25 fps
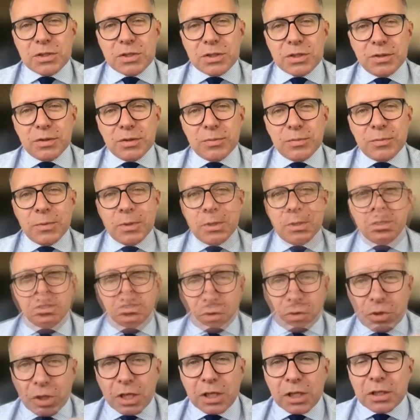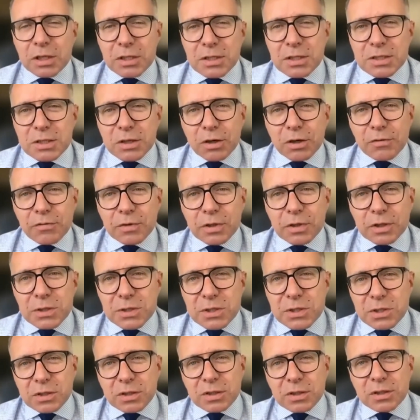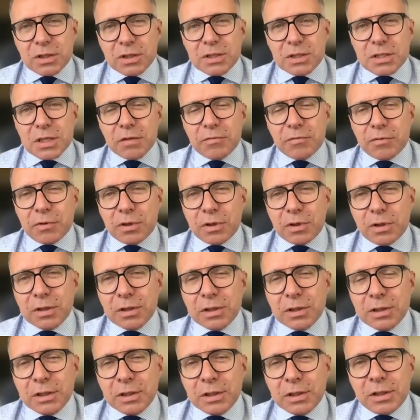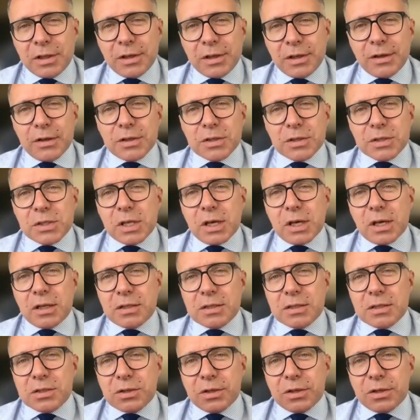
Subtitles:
The uniqueness of this endeavor is that